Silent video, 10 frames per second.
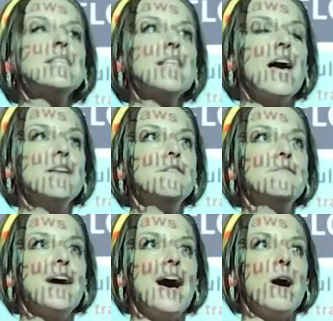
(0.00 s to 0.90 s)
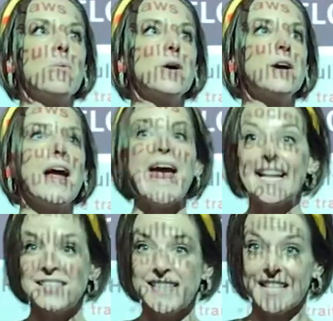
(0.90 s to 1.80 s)
lot of our
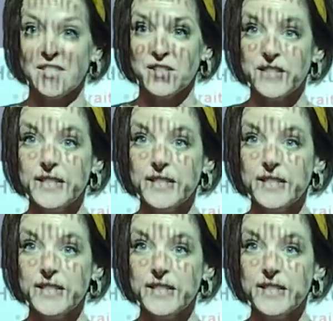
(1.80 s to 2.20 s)
ancestors,